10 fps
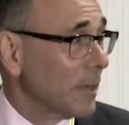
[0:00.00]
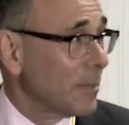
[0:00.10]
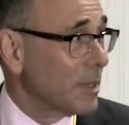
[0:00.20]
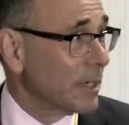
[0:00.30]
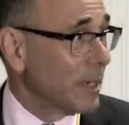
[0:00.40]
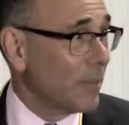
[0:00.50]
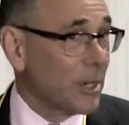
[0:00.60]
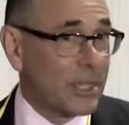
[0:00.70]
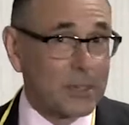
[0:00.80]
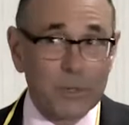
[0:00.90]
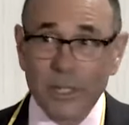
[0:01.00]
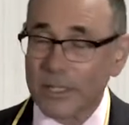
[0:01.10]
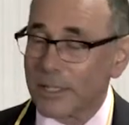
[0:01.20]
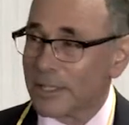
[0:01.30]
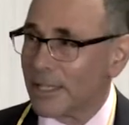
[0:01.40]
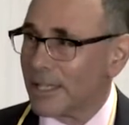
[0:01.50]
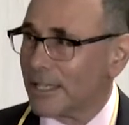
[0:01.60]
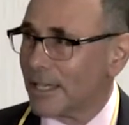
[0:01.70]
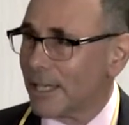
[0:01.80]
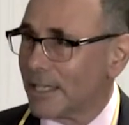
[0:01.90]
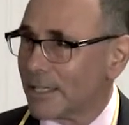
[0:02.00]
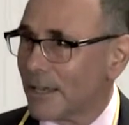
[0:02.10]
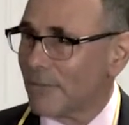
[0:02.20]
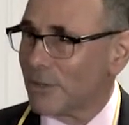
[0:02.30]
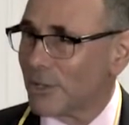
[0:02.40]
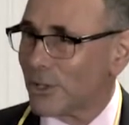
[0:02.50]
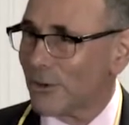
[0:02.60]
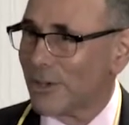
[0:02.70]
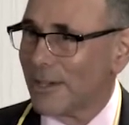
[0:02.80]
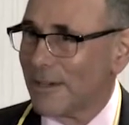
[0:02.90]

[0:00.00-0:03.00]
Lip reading: been coming to these meetings since 1987, so